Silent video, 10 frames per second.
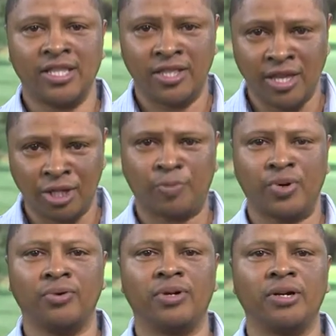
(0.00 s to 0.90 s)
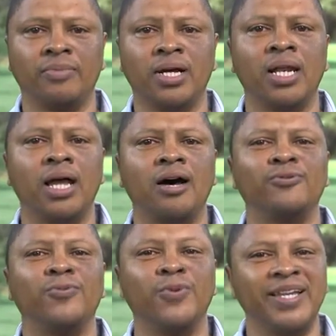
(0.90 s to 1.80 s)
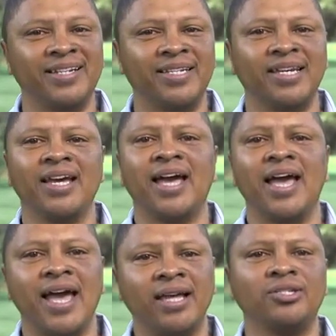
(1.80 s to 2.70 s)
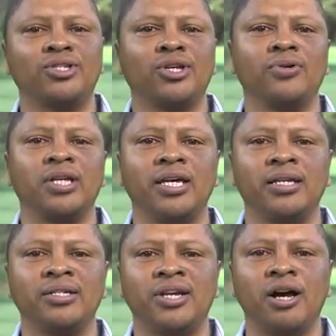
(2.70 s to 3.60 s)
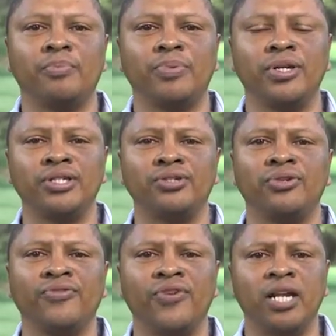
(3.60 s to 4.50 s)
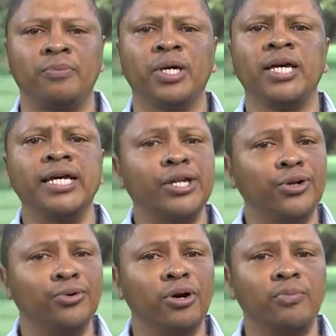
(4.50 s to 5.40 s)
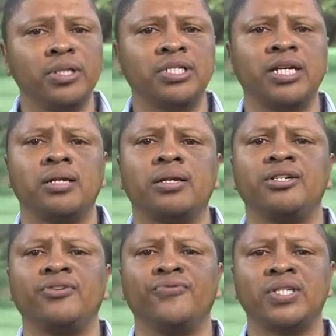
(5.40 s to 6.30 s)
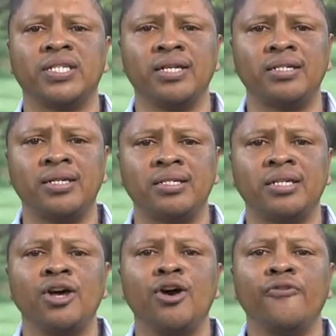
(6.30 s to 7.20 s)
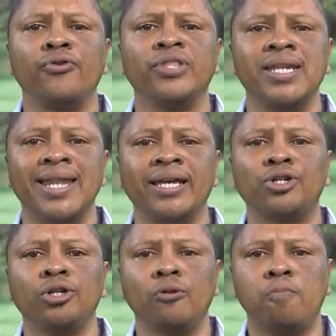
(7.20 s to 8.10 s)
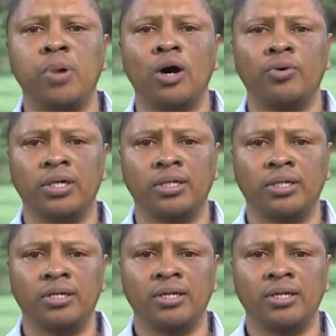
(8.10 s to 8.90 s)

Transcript: This program allowed wind and solar energy companies to develop renewable generation facilities for the national power grid.